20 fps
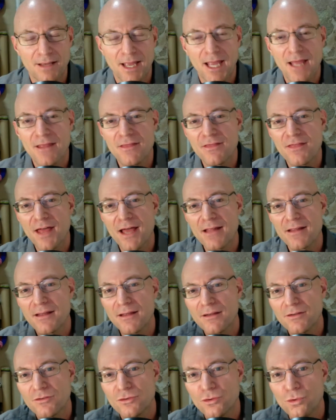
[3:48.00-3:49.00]
And that
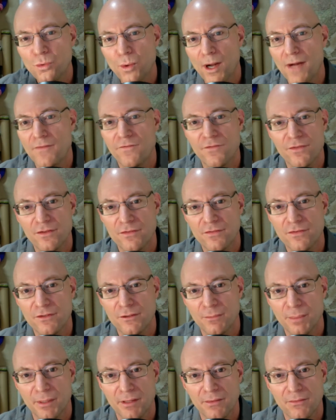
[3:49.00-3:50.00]
is great for the
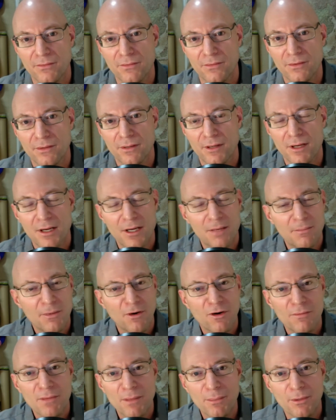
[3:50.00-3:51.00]
Philippines. But
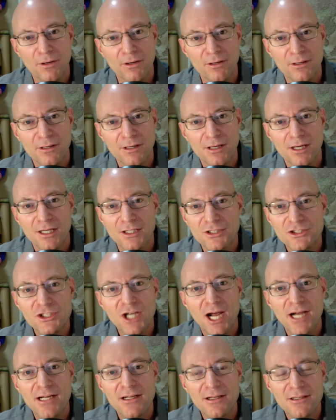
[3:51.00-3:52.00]
remember,
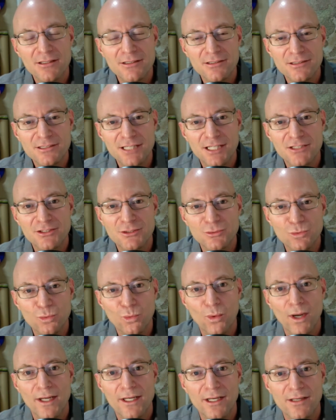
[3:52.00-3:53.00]
China doesn't
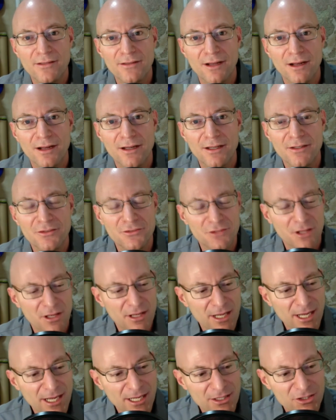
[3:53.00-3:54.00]
recognize
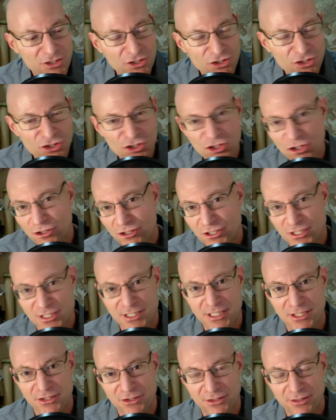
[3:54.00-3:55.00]
its
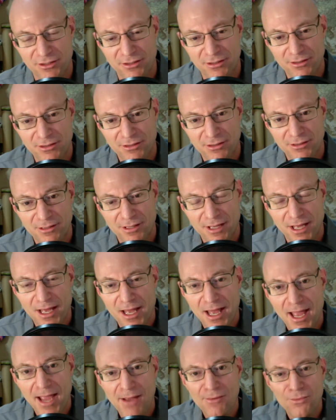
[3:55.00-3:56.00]
jurisdiction.
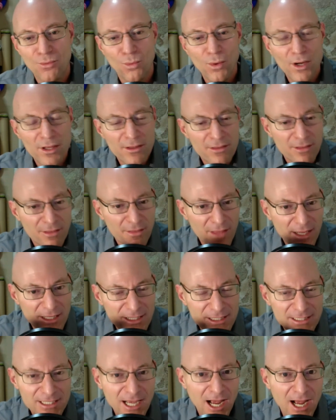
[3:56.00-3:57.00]
And when they
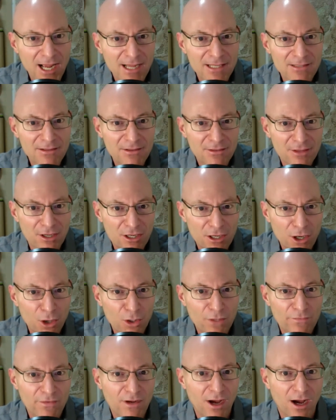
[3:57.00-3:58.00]
signed the
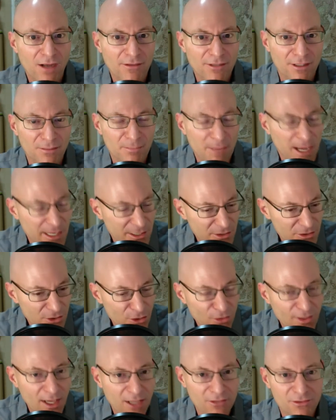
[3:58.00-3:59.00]
Code of Conduct back in
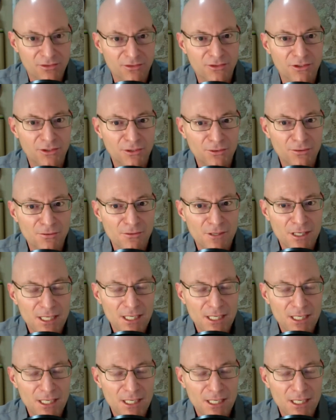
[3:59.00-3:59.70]
2002,